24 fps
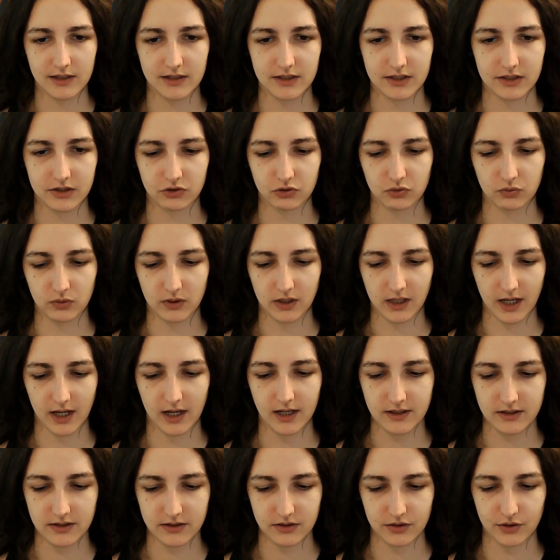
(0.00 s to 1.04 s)
is to
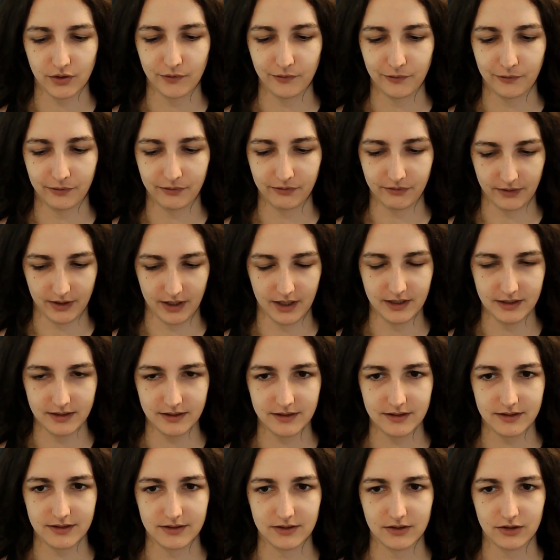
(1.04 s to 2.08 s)
get some
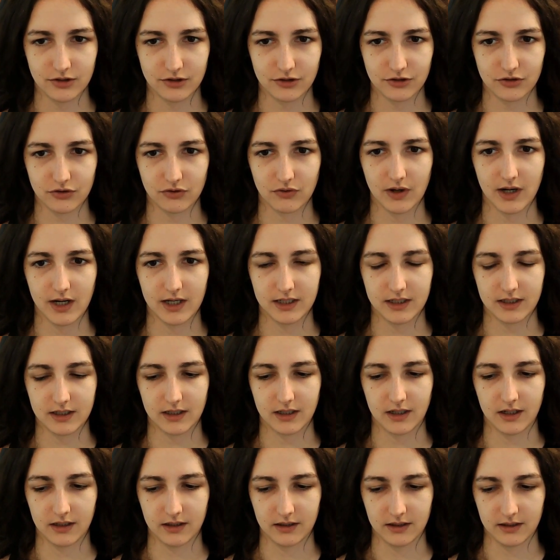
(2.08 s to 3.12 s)
funds so I
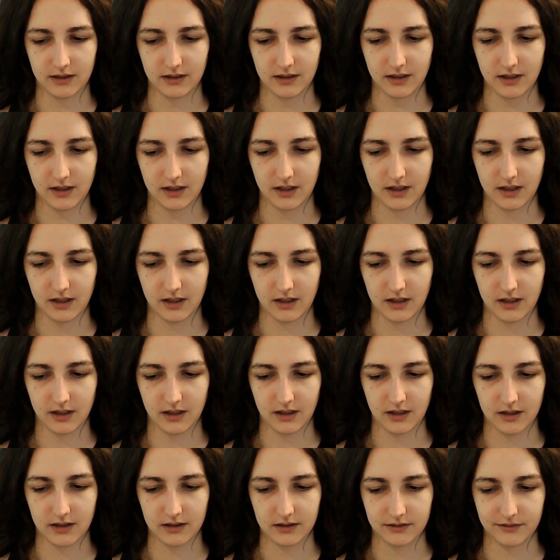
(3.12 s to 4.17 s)
can
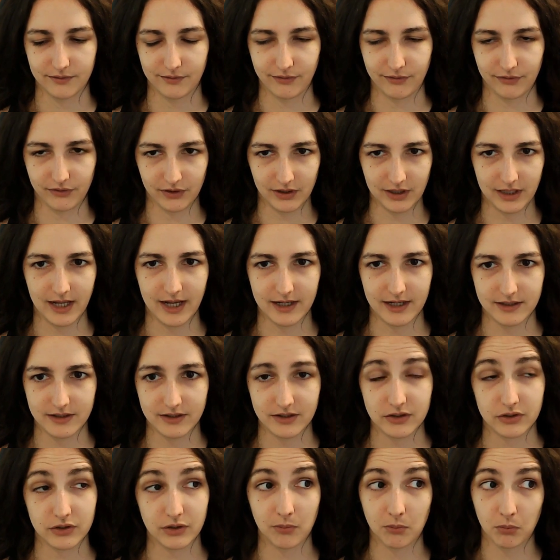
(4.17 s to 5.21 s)

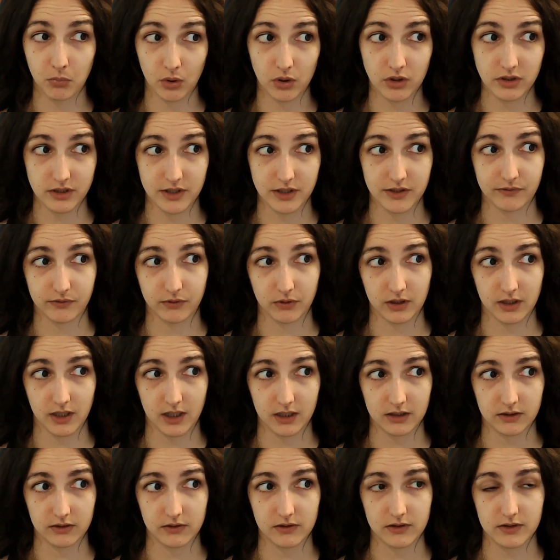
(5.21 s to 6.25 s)
freelance some voices for
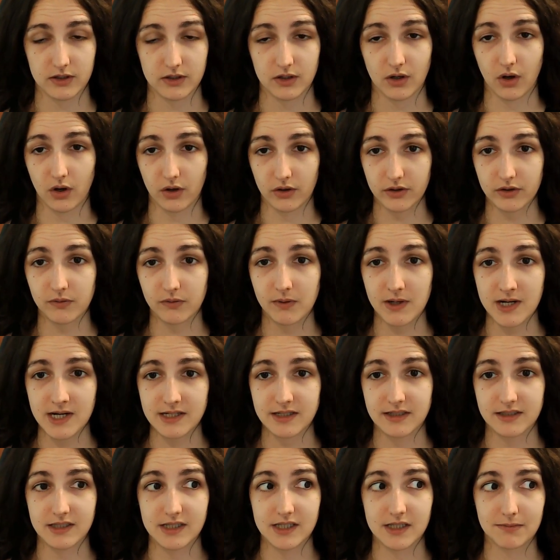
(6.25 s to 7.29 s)
the actors.
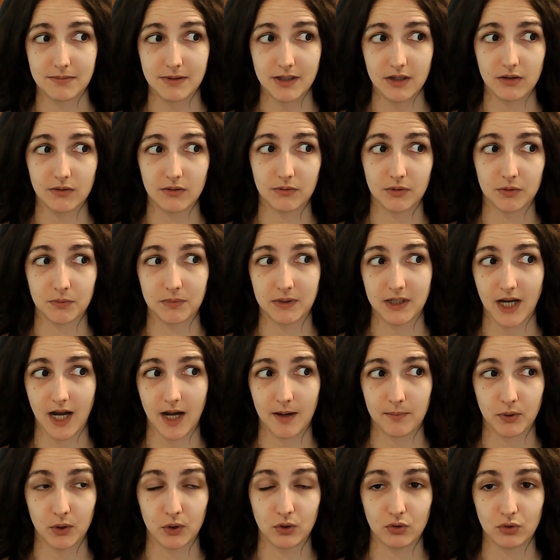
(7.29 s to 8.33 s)
Otherwise, this video would
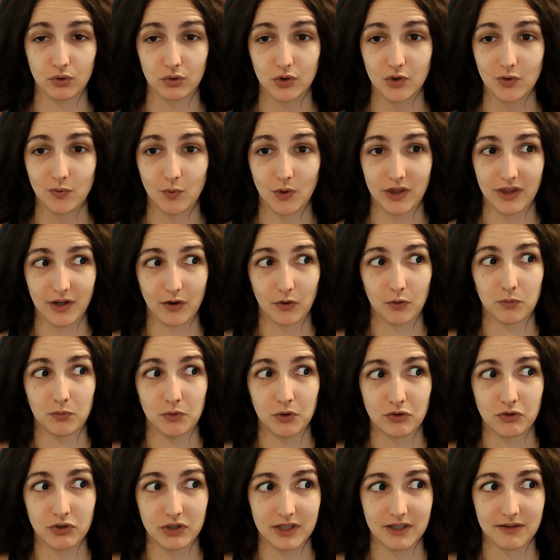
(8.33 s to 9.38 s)
be up on YouTube
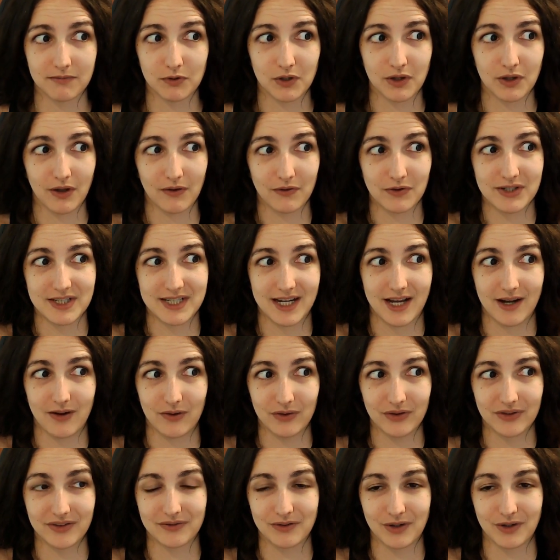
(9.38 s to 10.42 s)
without music, without
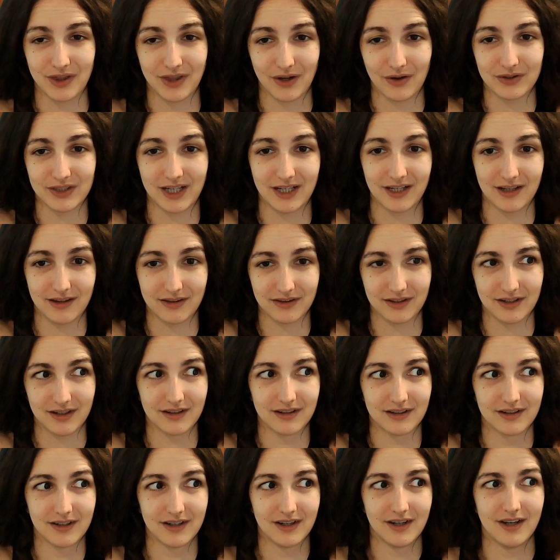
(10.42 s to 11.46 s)
sound, without
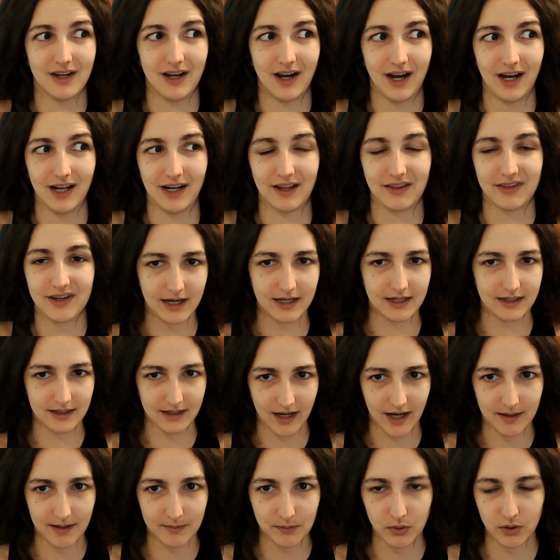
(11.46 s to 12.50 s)
anything. Like
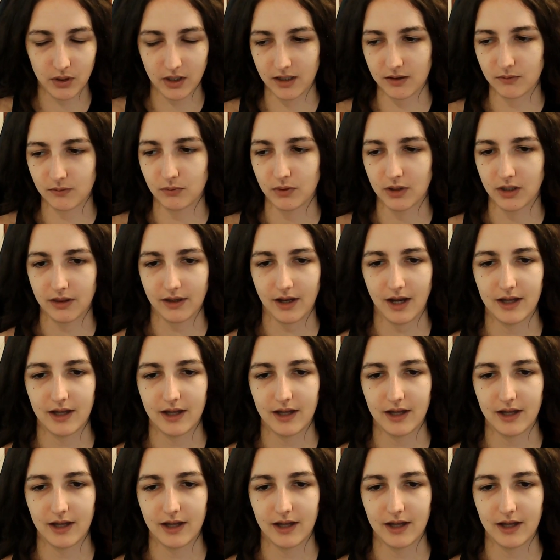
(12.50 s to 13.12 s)
I'm okay